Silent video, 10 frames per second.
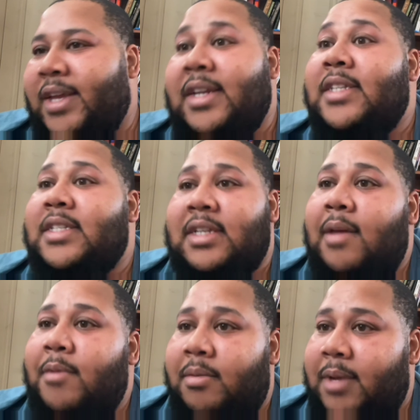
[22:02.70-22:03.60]
doesn't
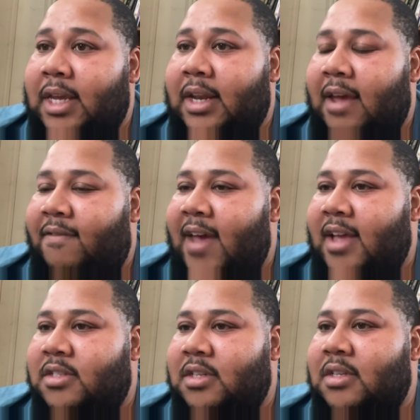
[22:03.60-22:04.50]
limit me in that
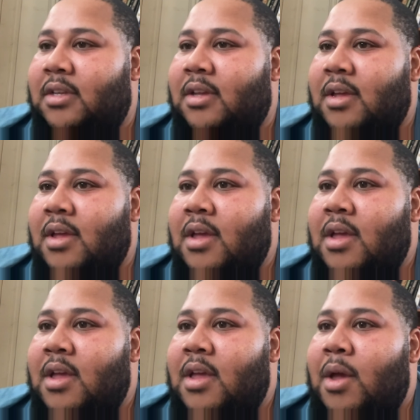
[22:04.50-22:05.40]
fashion.
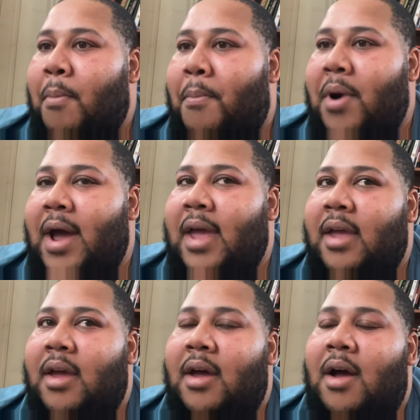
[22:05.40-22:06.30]
But
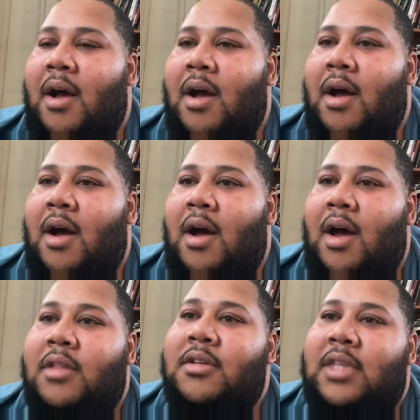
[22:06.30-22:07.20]

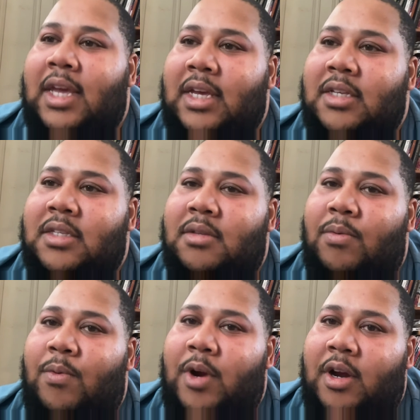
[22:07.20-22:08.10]
other things
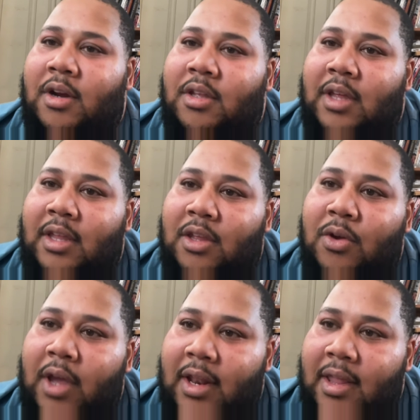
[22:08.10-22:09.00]
where you
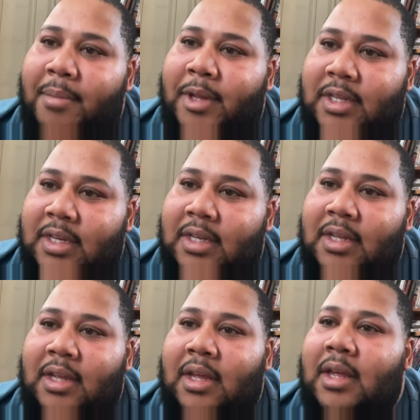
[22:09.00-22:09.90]
get limited,
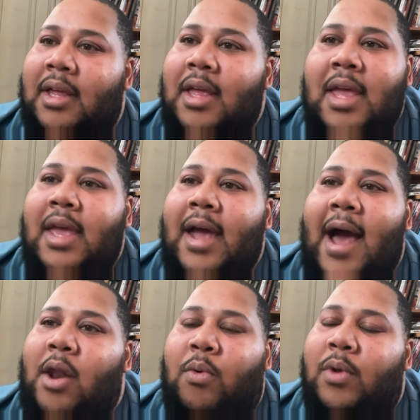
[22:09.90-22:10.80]
I
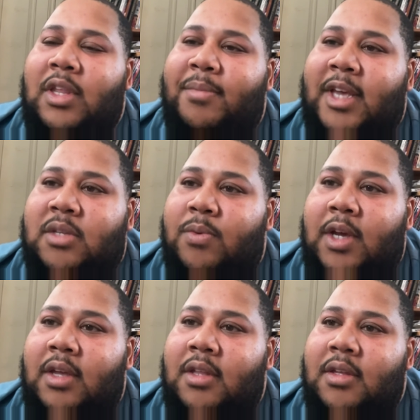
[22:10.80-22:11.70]
don't really mess
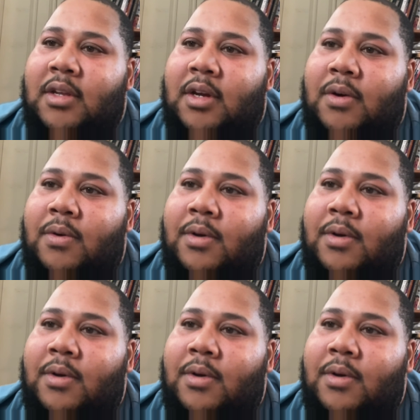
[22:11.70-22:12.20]
with, you know.